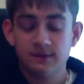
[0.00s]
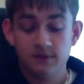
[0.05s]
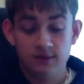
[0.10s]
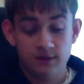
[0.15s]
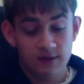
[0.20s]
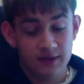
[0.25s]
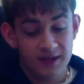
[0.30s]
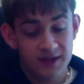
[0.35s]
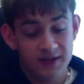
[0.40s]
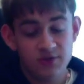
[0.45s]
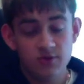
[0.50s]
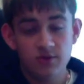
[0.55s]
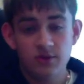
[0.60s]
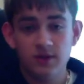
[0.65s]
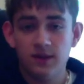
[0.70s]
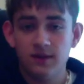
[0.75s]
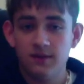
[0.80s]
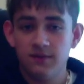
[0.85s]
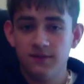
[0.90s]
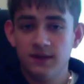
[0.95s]
They're nicer than
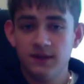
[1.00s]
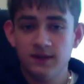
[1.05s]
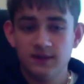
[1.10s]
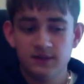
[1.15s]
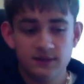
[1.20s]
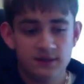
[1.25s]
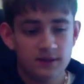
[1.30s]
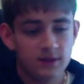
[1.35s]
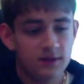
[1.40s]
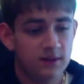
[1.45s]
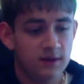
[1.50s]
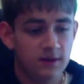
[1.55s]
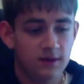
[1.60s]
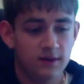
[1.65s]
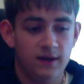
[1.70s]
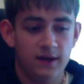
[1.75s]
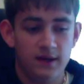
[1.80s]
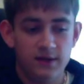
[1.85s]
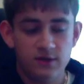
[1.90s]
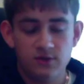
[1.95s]
the Fix. They're
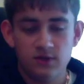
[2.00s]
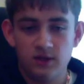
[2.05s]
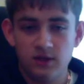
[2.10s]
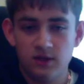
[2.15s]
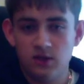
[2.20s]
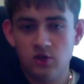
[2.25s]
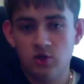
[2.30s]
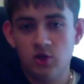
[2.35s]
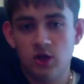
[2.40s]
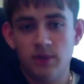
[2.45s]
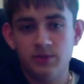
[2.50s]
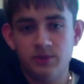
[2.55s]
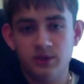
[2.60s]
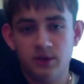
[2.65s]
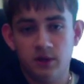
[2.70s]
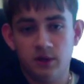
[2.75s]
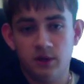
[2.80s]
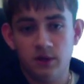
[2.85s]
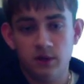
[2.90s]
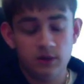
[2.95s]
nicer than the Chops
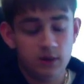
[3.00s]
in-ear.